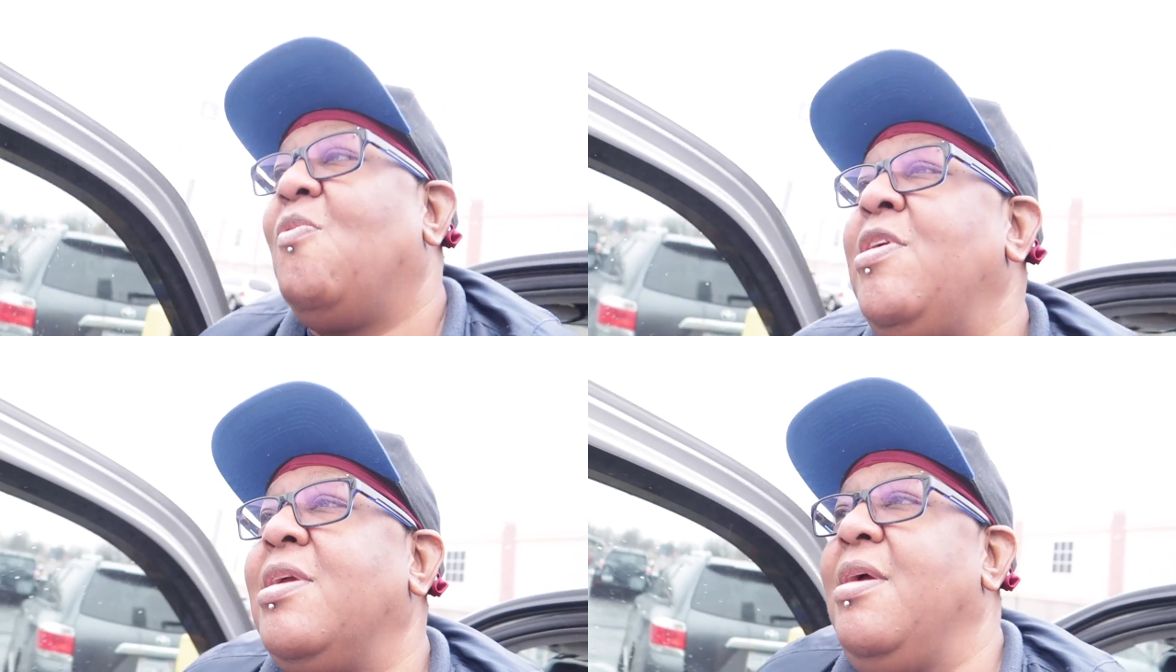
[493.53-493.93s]

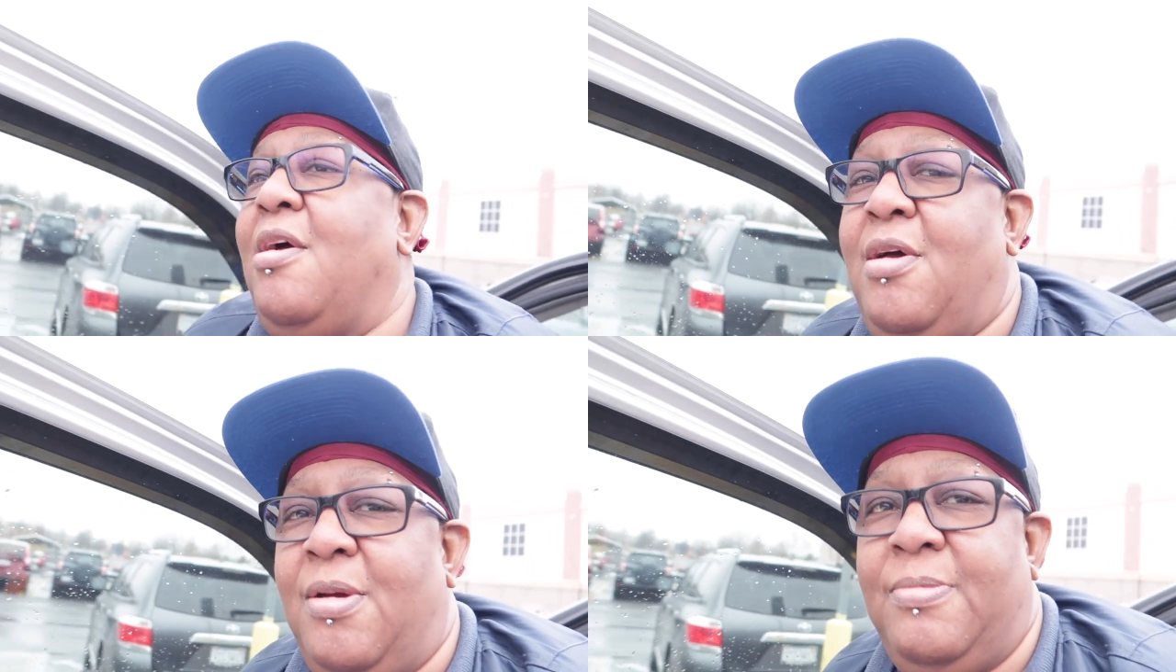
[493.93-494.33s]
We can
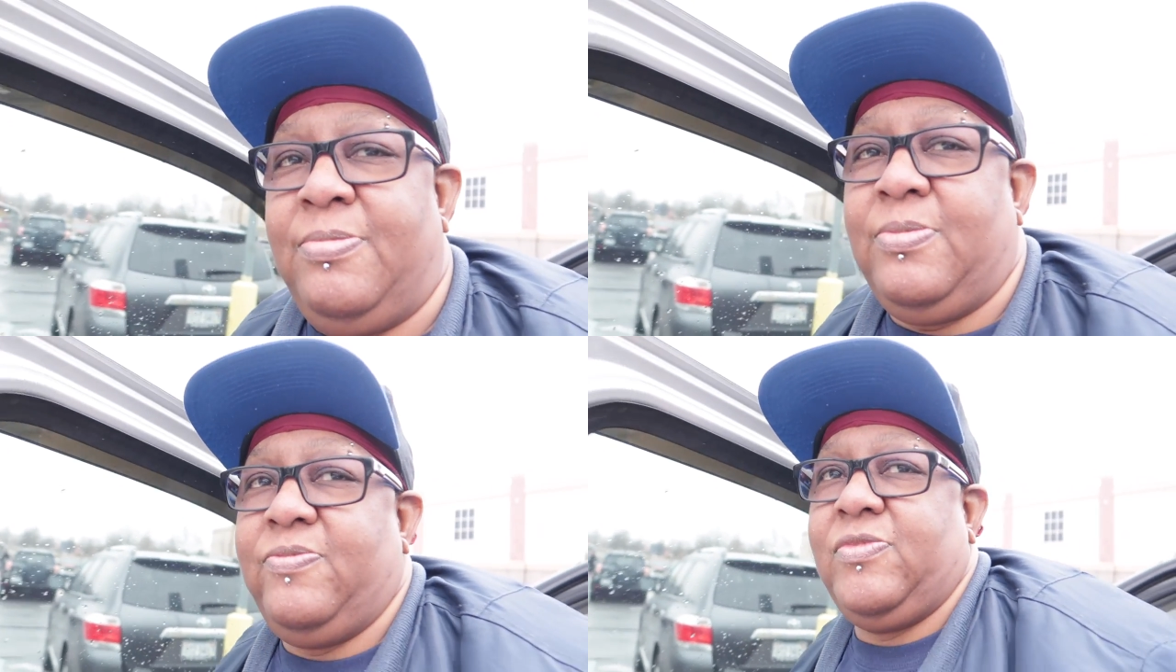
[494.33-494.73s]
um,
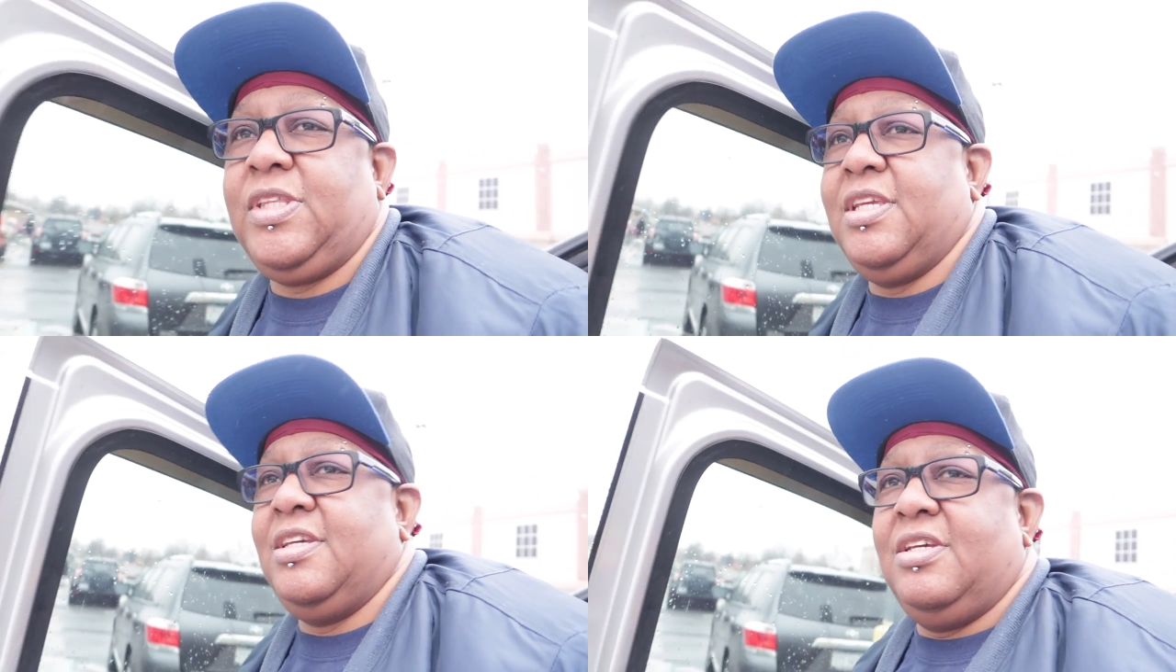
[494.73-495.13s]

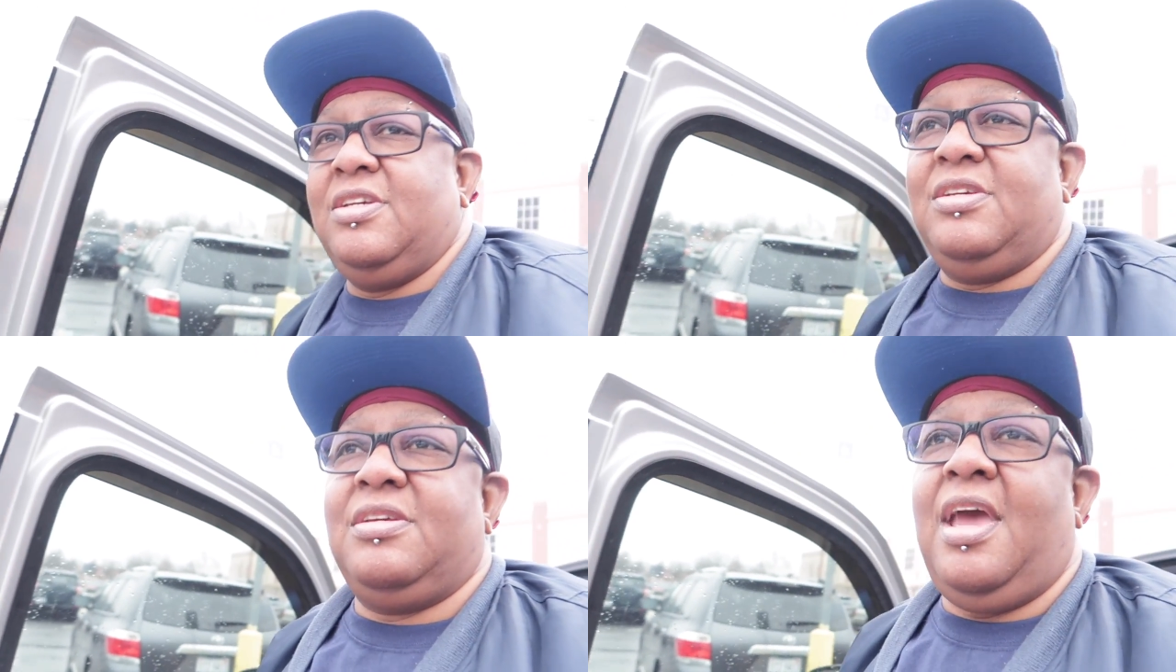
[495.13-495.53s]

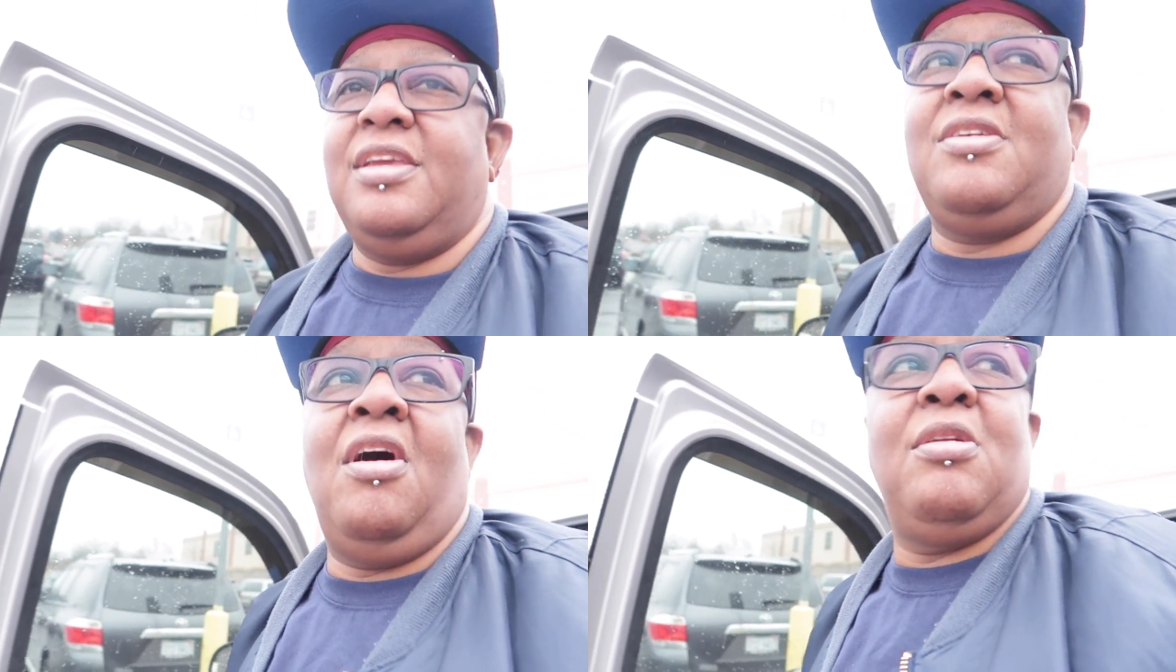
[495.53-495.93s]
how
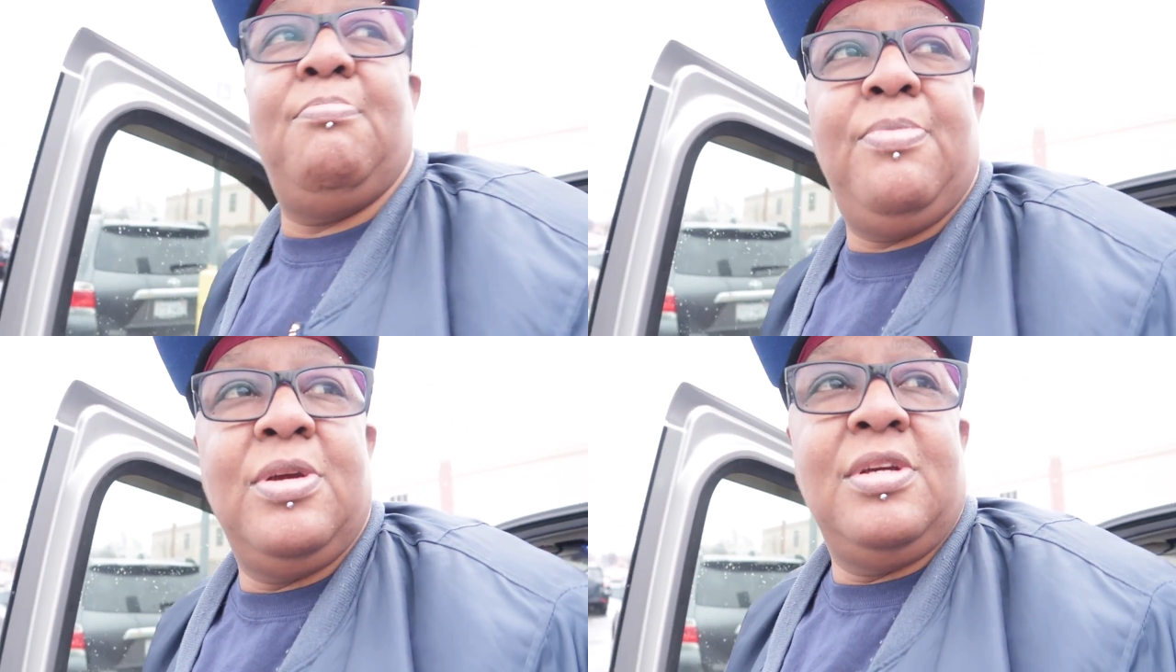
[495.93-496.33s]
you call it,